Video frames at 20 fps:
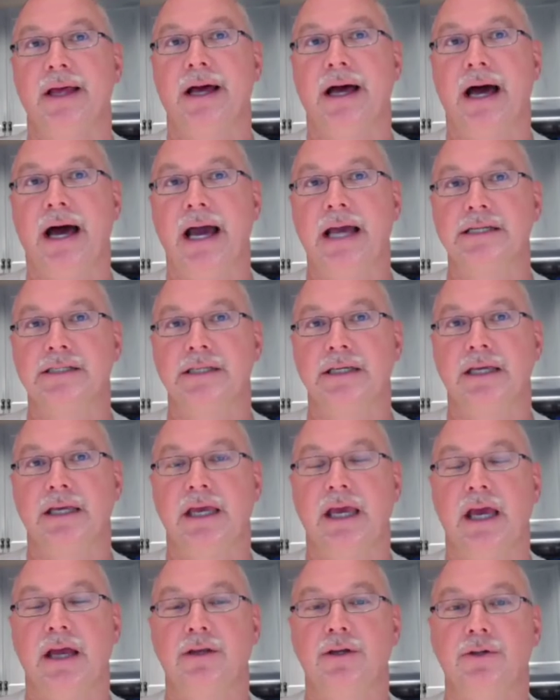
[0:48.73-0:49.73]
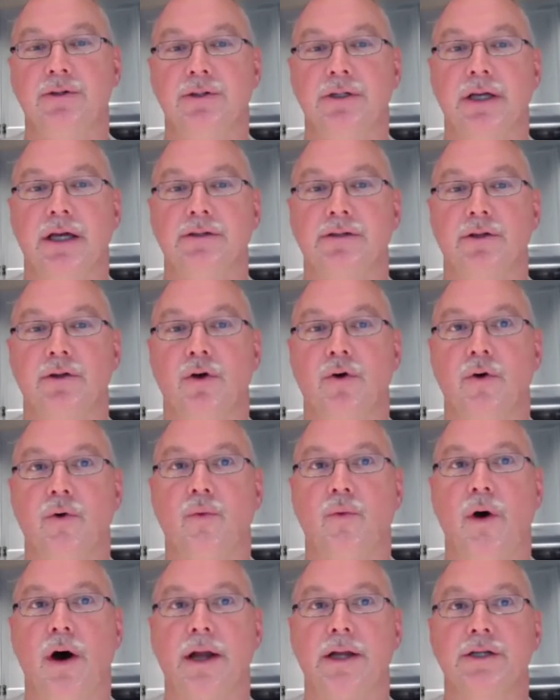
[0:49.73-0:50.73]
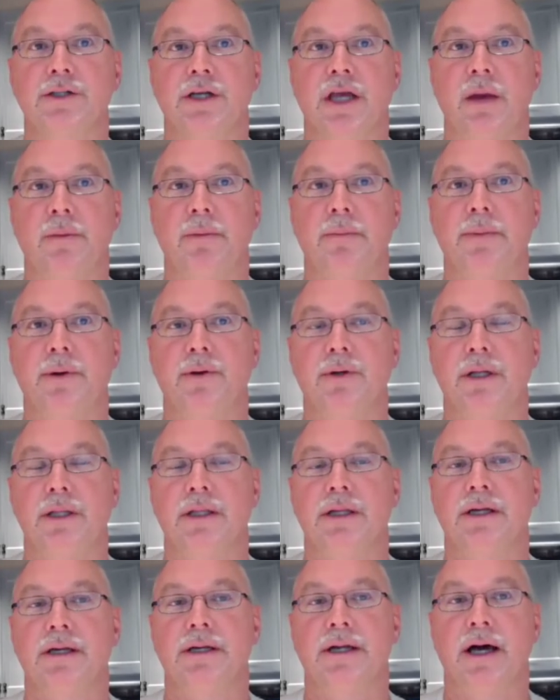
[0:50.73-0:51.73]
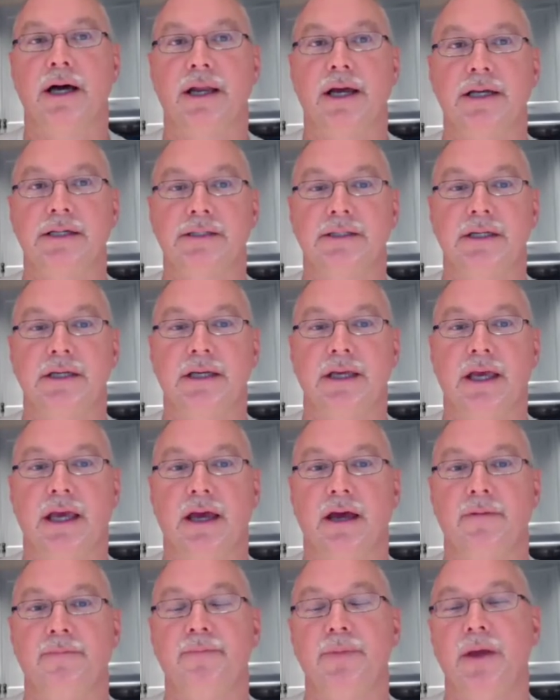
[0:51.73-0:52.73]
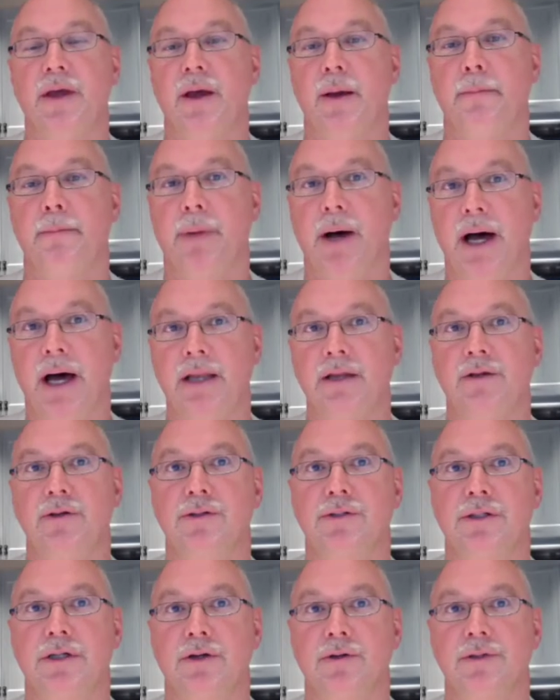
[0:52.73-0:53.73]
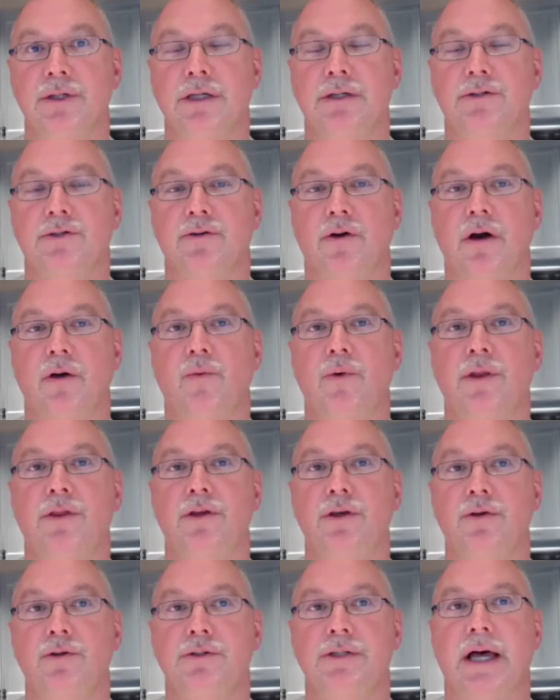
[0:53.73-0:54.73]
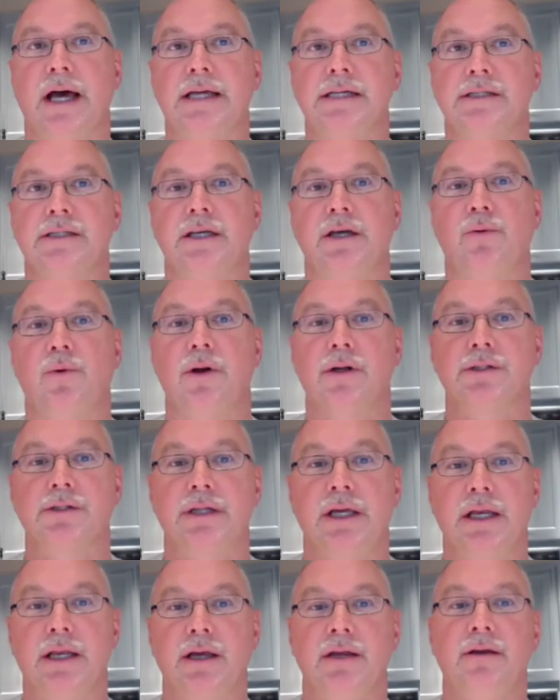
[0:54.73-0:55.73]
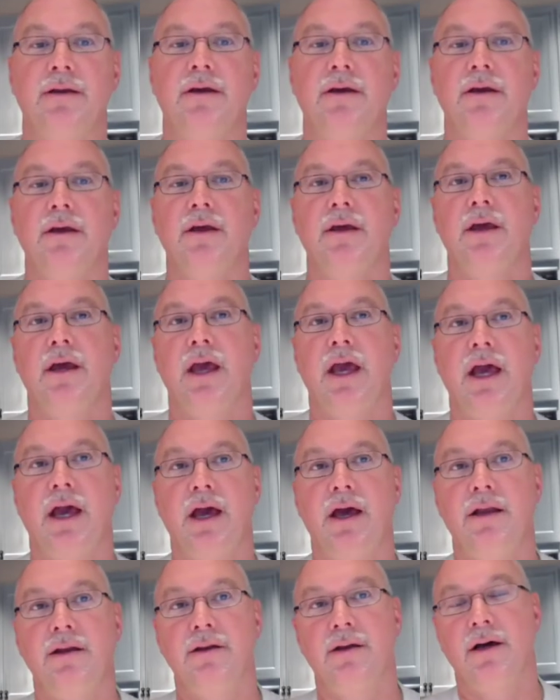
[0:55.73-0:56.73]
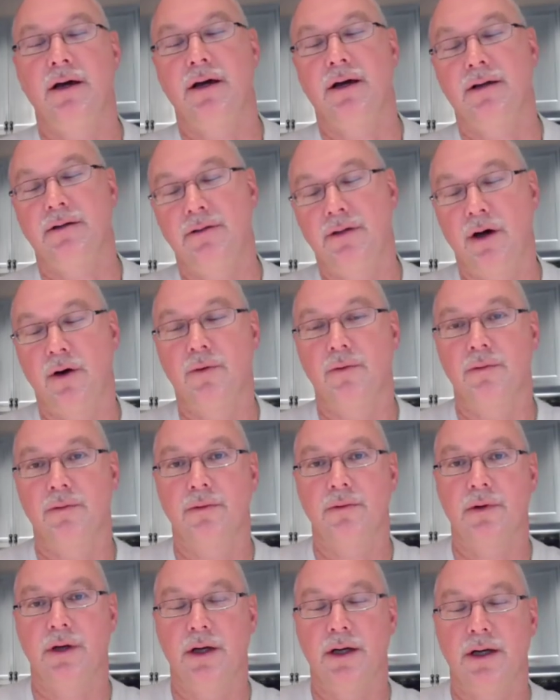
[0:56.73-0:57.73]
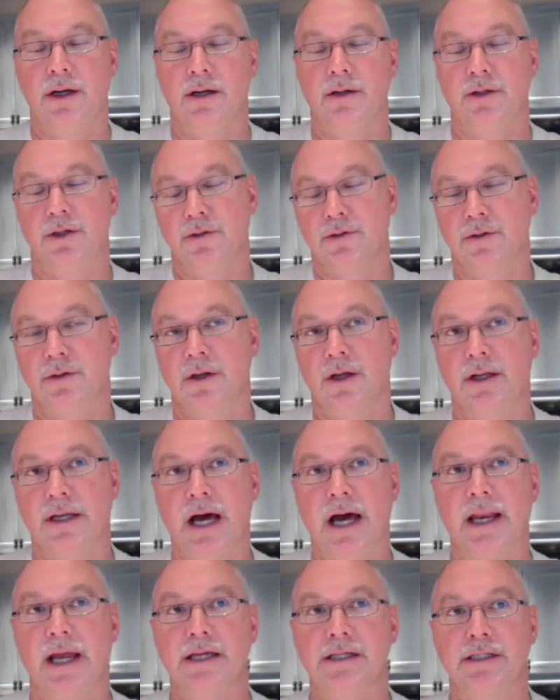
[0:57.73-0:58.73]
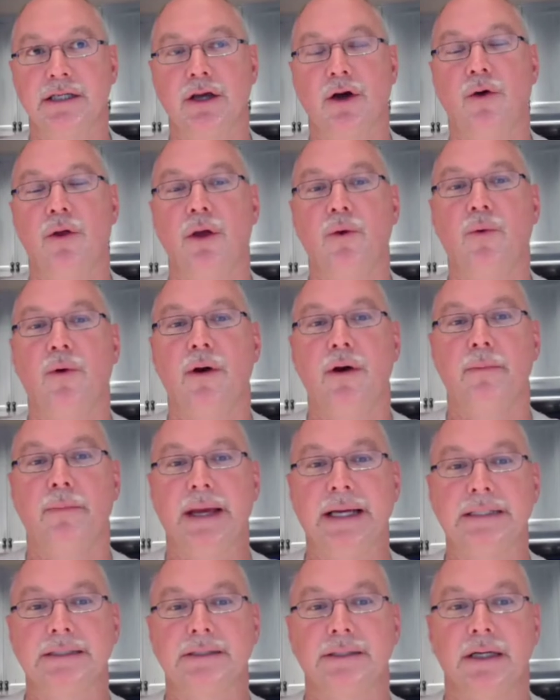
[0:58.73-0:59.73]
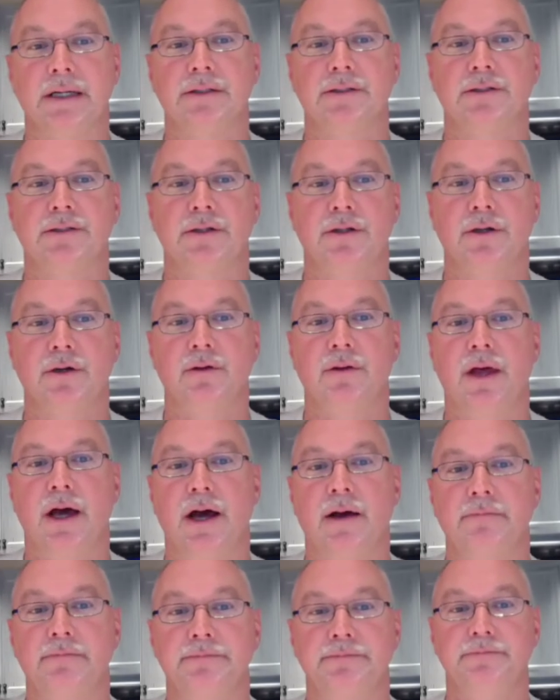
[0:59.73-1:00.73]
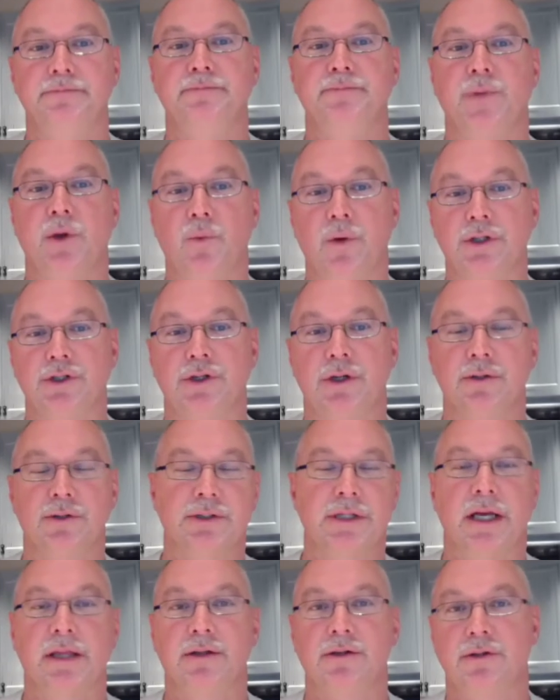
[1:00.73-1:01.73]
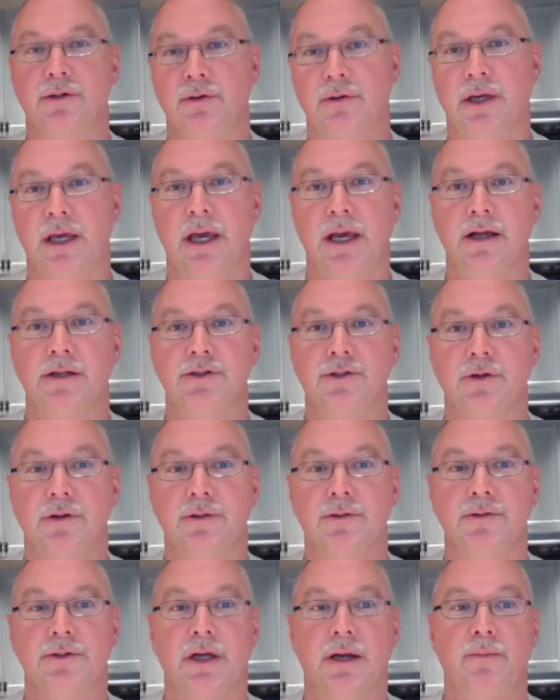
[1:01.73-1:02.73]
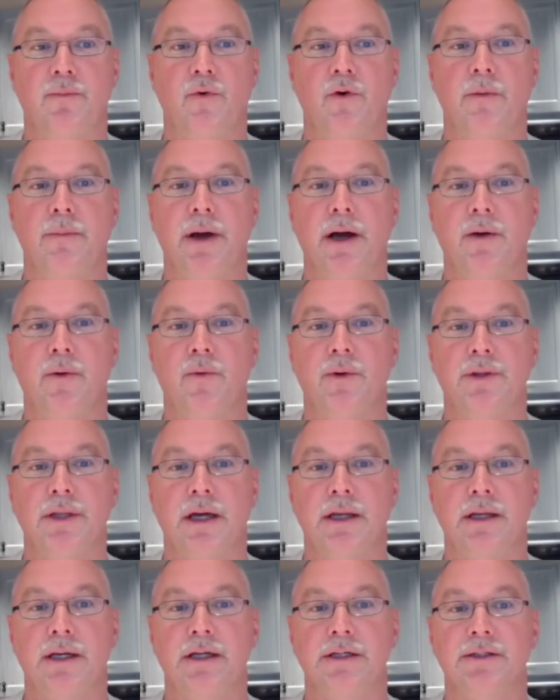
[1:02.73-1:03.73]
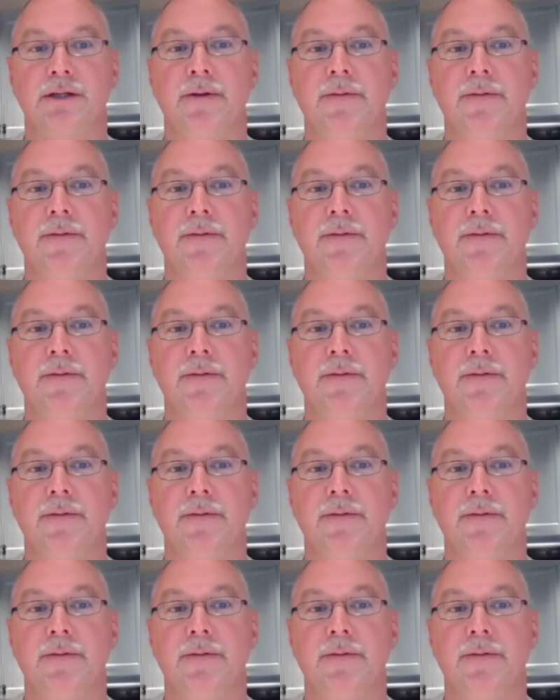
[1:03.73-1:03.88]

IC can usually has a lower wattage capability than a non-IC can, but you still need to start with use the IC where it's needed, and don't use a non-IC only where it makes sense to do that. And once you understand the two cans, you'll understand more about what that is.